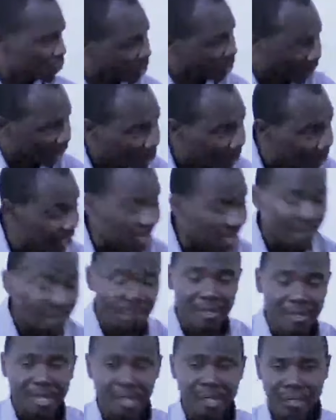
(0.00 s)
scripture,
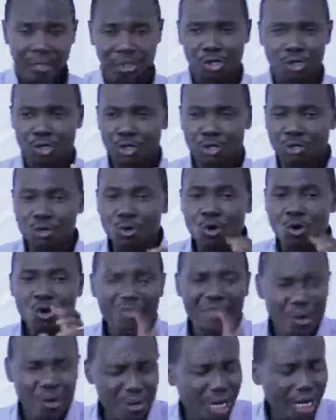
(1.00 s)
you know
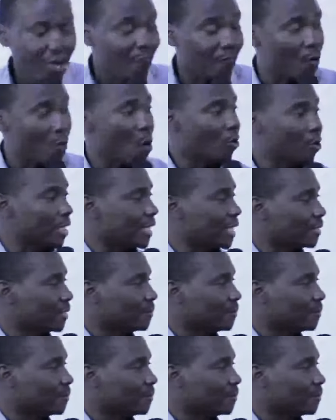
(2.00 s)
the will of God.